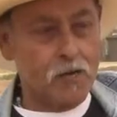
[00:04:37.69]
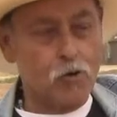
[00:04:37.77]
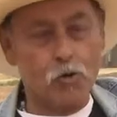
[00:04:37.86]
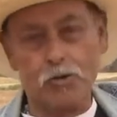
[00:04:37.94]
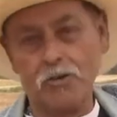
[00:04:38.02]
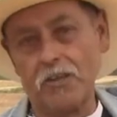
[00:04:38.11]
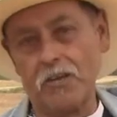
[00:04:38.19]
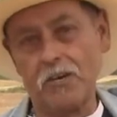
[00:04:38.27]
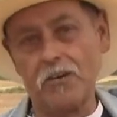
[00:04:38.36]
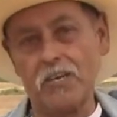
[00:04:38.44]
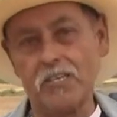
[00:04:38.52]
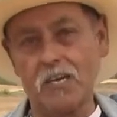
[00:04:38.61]
corner
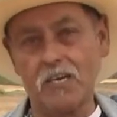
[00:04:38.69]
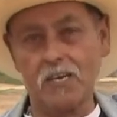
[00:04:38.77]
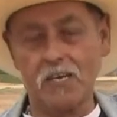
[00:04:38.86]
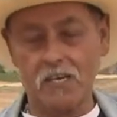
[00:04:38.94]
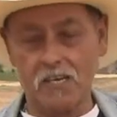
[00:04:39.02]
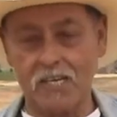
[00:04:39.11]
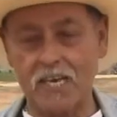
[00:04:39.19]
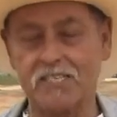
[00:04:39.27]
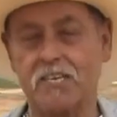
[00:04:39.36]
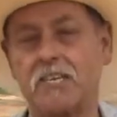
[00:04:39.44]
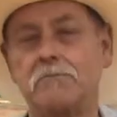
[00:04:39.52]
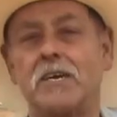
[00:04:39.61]
there at uh,
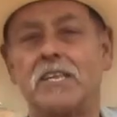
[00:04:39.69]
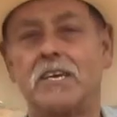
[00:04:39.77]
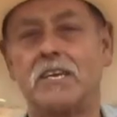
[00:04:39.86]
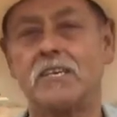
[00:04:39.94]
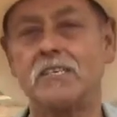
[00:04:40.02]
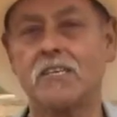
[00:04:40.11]
Casa de Madera,